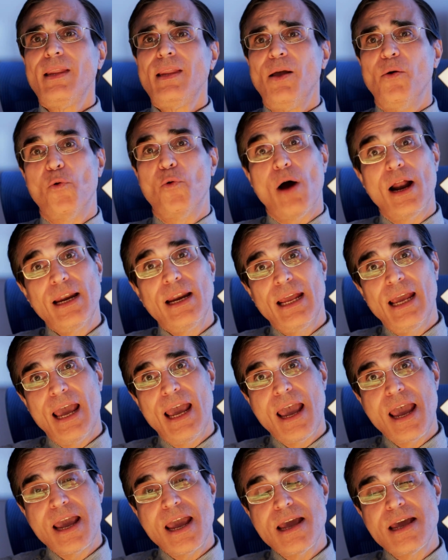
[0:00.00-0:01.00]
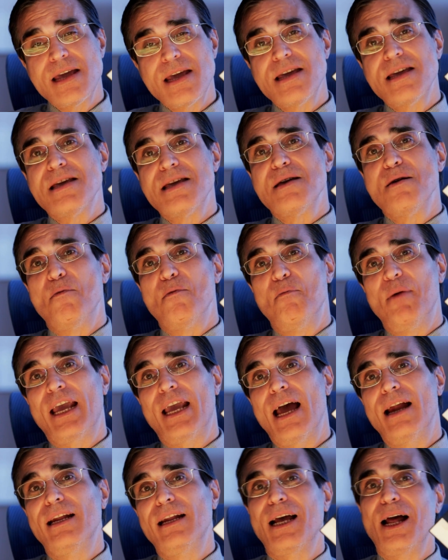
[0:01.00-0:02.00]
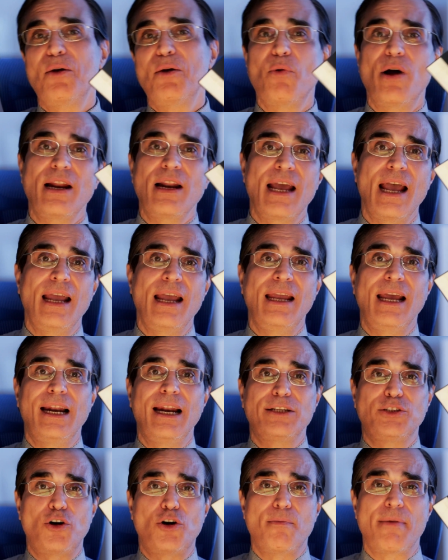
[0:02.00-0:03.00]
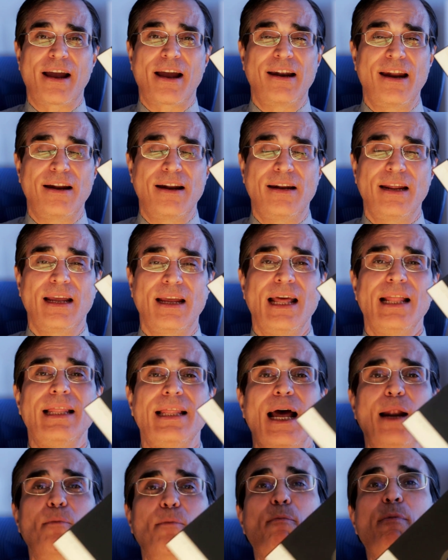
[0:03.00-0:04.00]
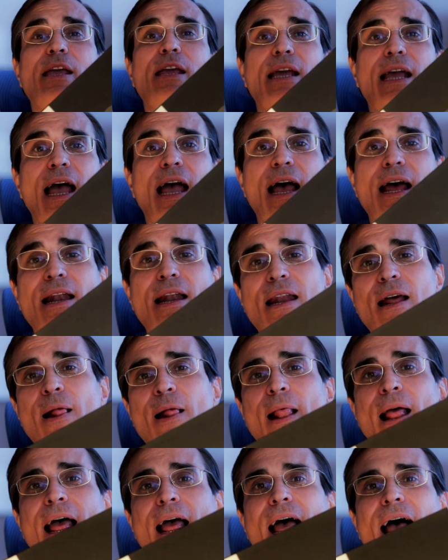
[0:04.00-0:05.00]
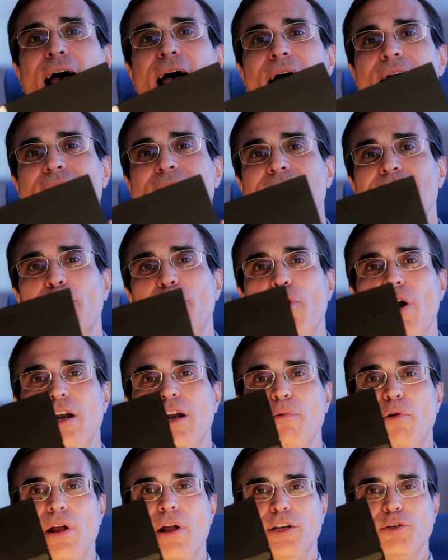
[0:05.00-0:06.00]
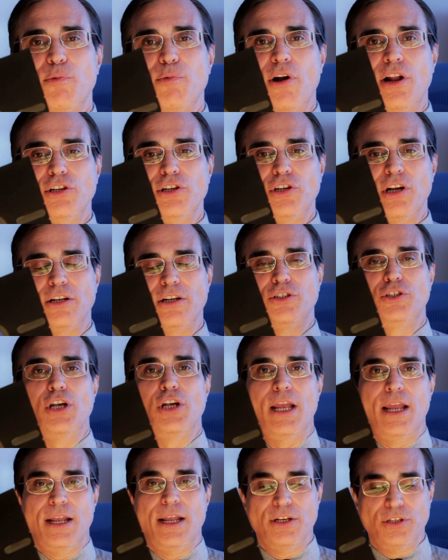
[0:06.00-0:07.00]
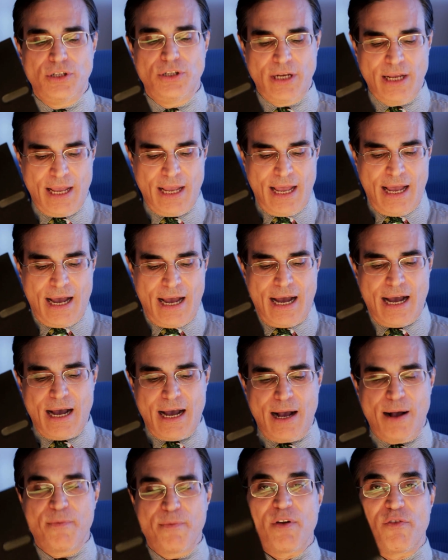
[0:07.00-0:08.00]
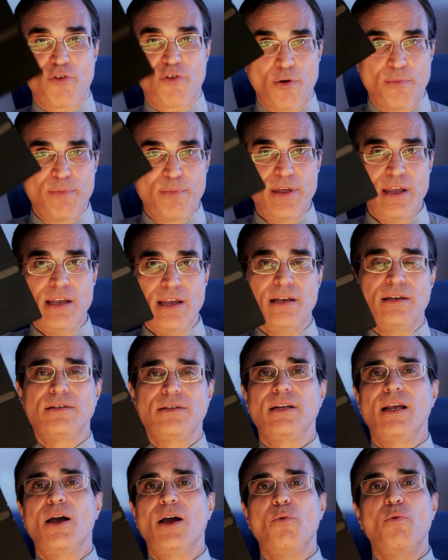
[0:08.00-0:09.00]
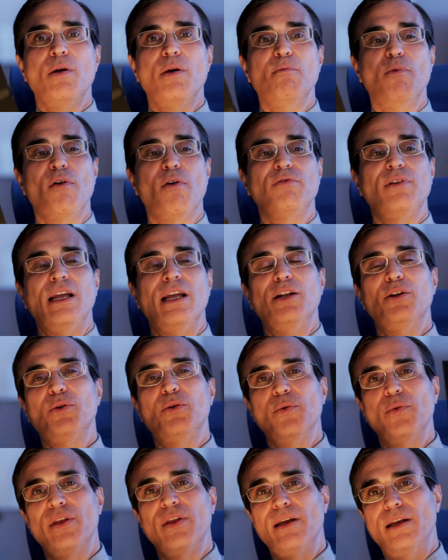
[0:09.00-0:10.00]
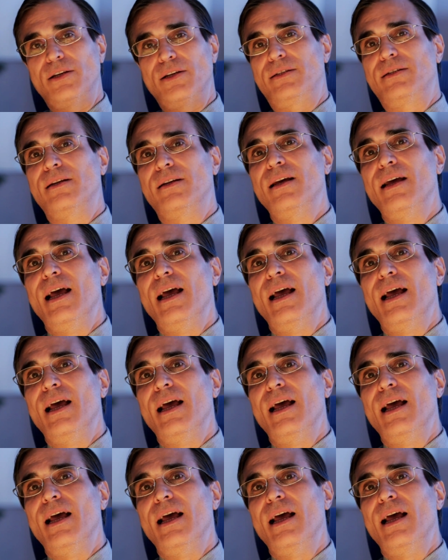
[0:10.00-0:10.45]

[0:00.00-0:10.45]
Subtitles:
1K mechanical, 1K electromagnetic, that began an incredible exponential change. From this, we moved into this,